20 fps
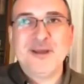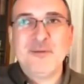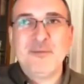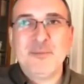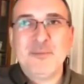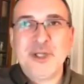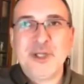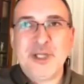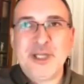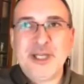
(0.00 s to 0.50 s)

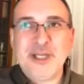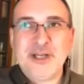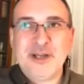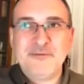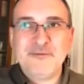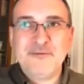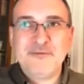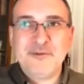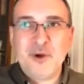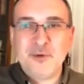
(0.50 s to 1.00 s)
but it
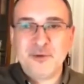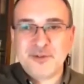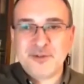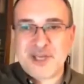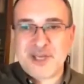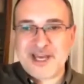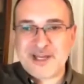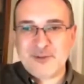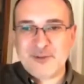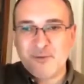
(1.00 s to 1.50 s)
unfolds, the
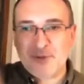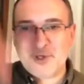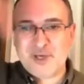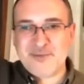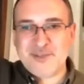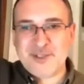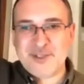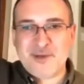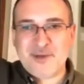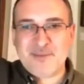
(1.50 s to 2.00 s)
handle
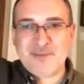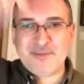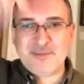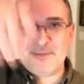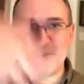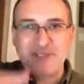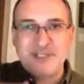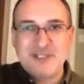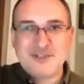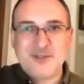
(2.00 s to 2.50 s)
comes up
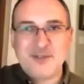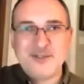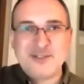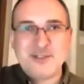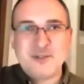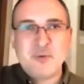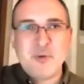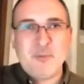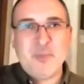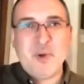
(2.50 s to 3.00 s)
and it turns
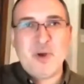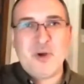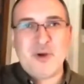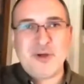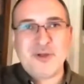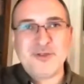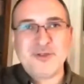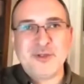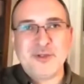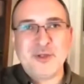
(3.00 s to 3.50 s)
into a
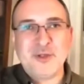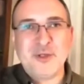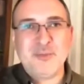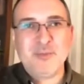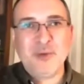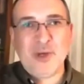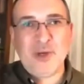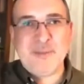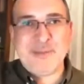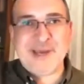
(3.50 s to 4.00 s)
box and you could
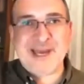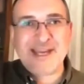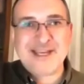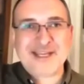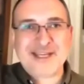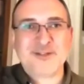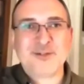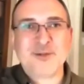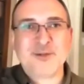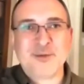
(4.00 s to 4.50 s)
put a bag
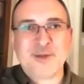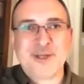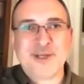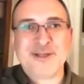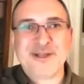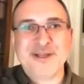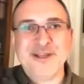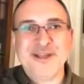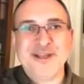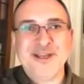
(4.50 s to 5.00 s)
into it.
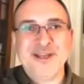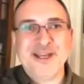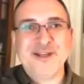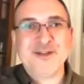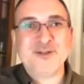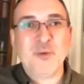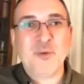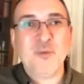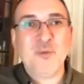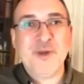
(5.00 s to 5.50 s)

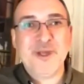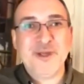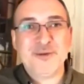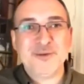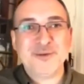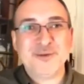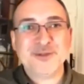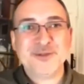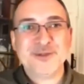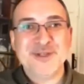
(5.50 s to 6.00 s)
It's on
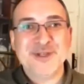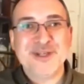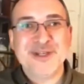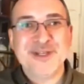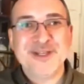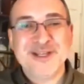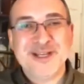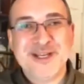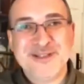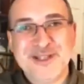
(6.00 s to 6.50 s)
wheels.
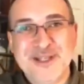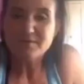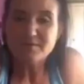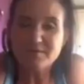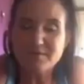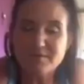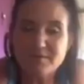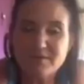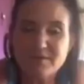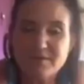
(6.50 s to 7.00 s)
And then you
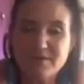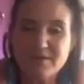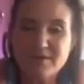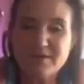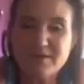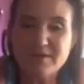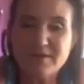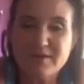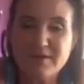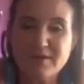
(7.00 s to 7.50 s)
could just
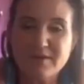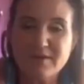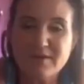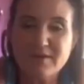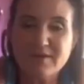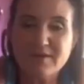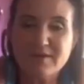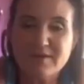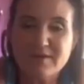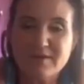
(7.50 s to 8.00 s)
pull your
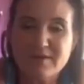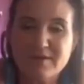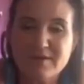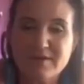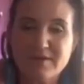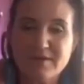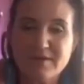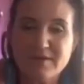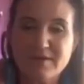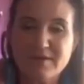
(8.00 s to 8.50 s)
shopping
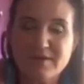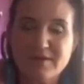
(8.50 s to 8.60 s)
in.